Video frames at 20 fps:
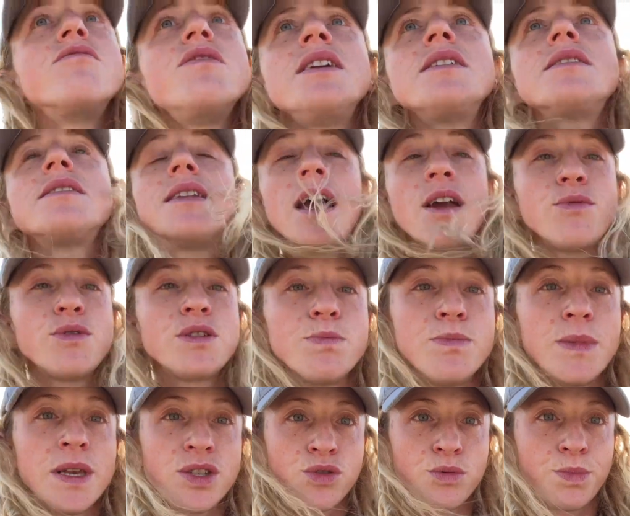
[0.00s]
reason I was
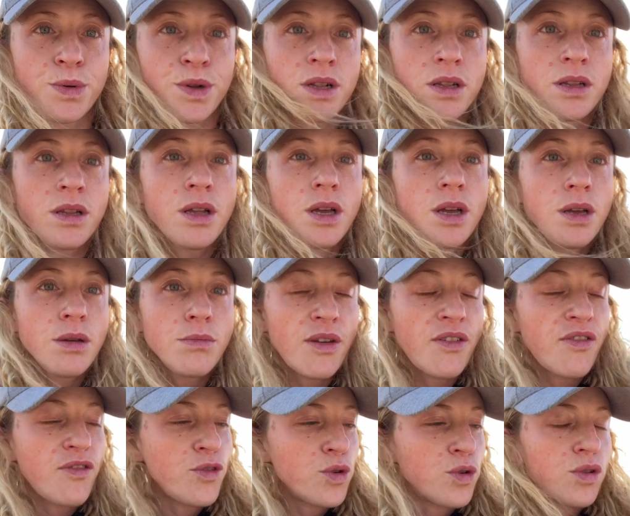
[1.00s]
miserable
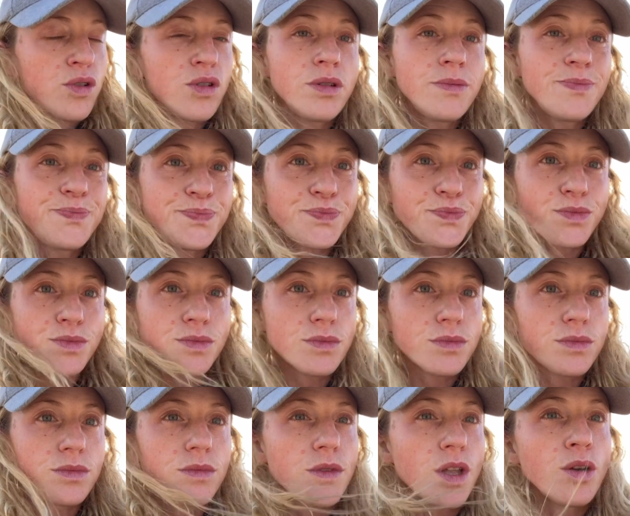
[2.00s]
before
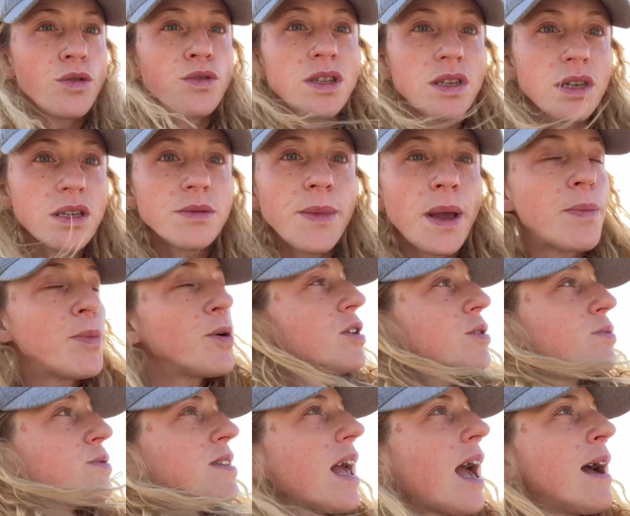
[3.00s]
was because my body
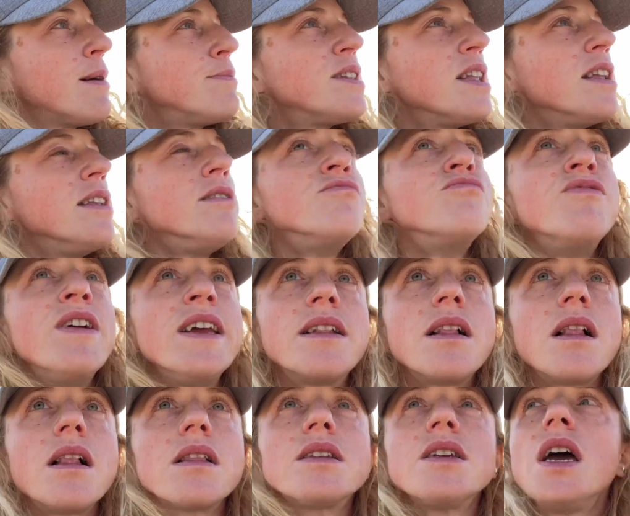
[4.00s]
was absolutely
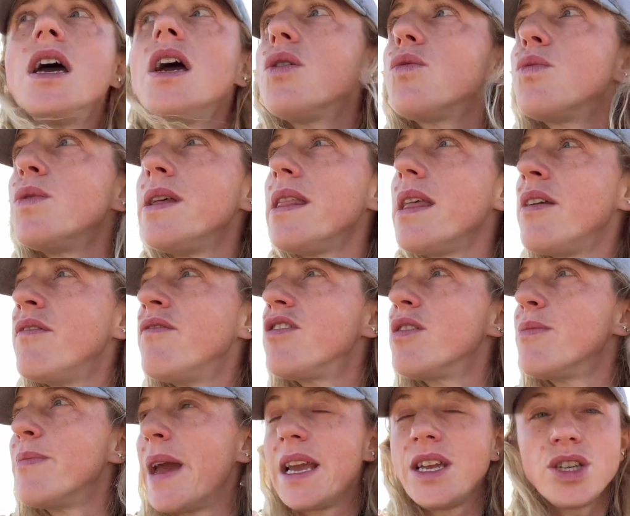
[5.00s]
riddled with
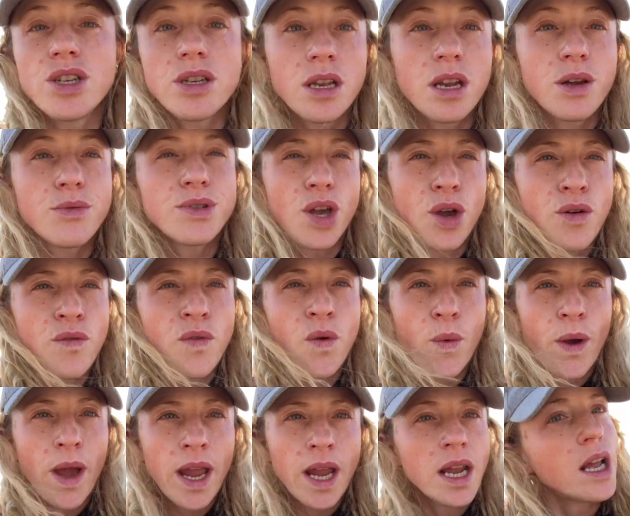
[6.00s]
inflammation. I was
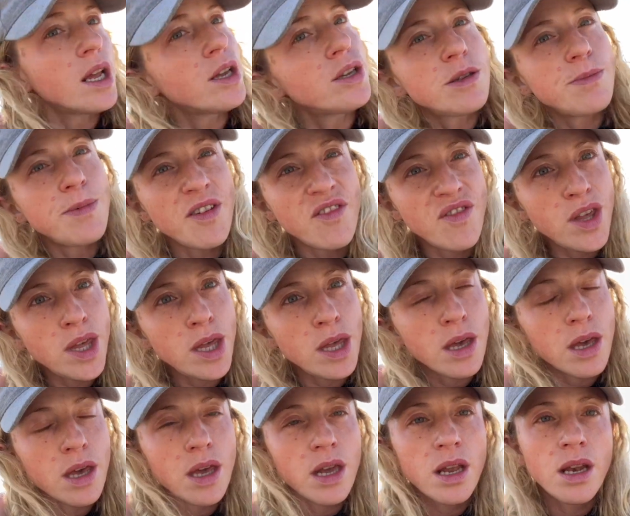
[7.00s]
overweight. I used to be a
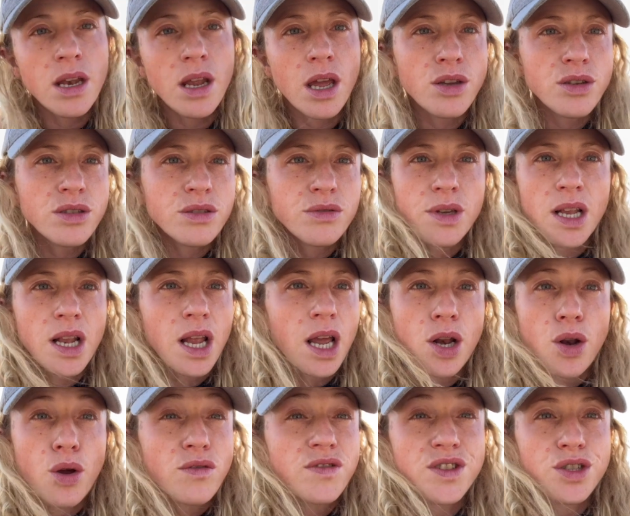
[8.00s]
vegan. I used to eat like a
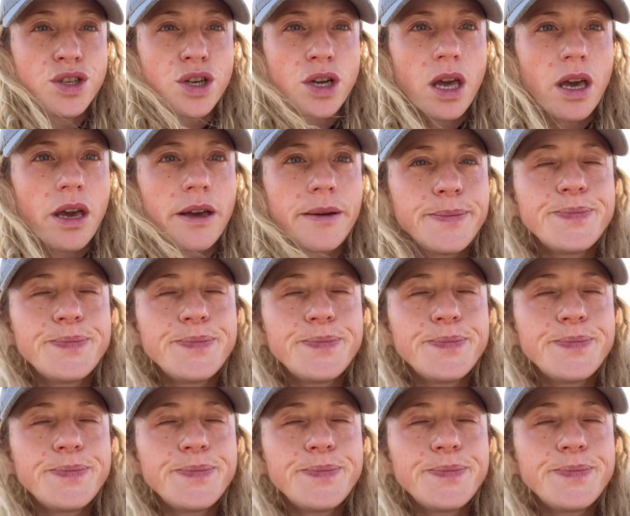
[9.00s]
lot of sugar.